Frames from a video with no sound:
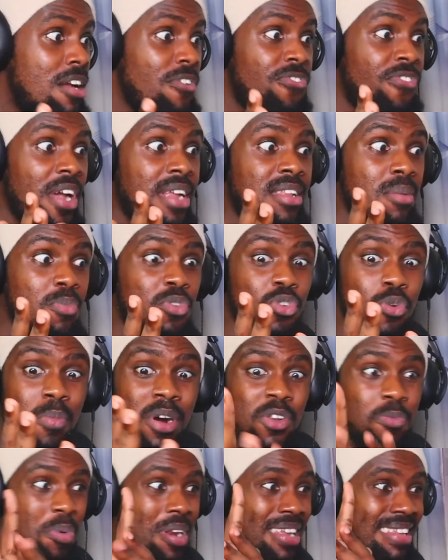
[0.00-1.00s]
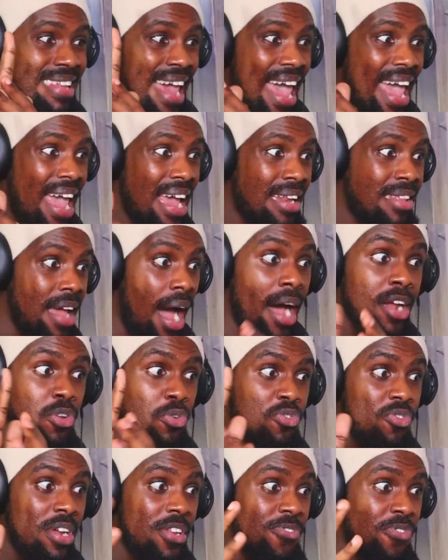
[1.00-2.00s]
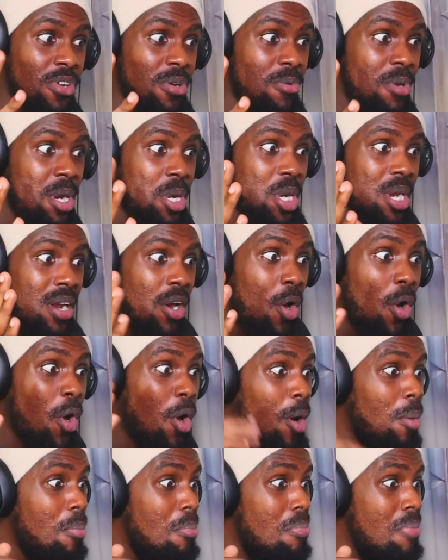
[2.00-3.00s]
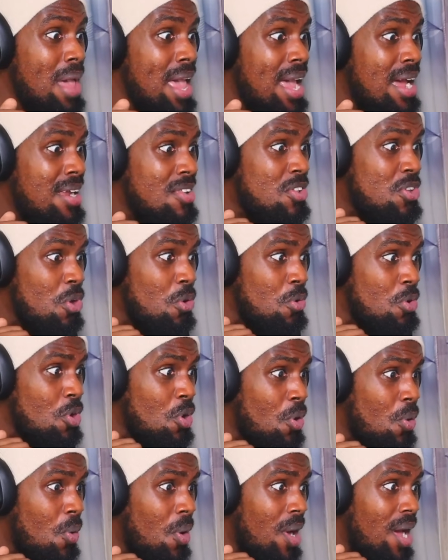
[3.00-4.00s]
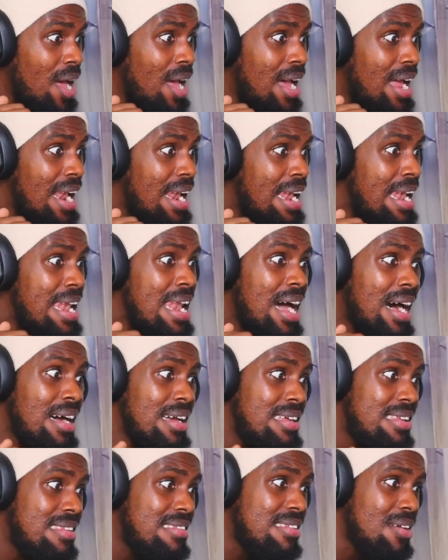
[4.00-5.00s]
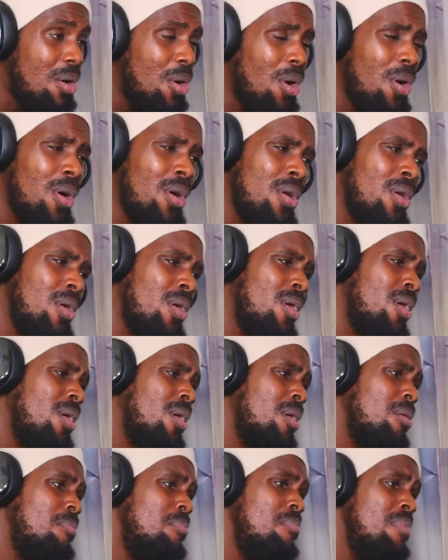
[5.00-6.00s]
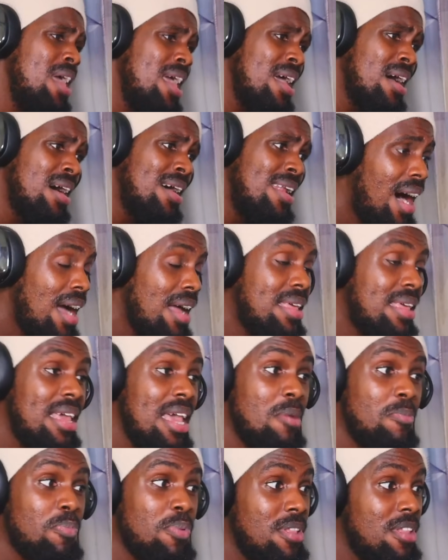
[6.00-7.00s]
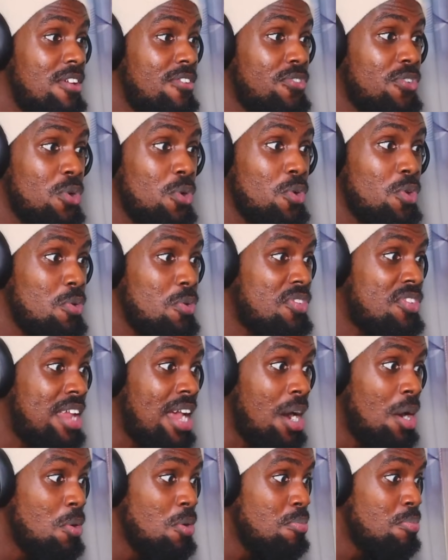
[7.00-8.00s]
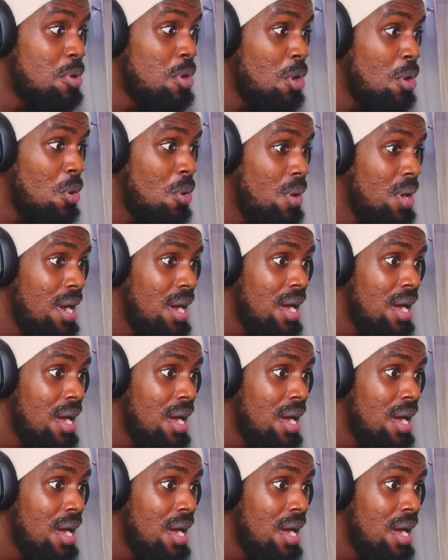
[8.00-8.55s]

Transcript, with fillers: affect him too much, but his hand, the Idle Transfiguration. Oh, man, Todo. Nice. Oh, man. I can't believe Todo's down, bro.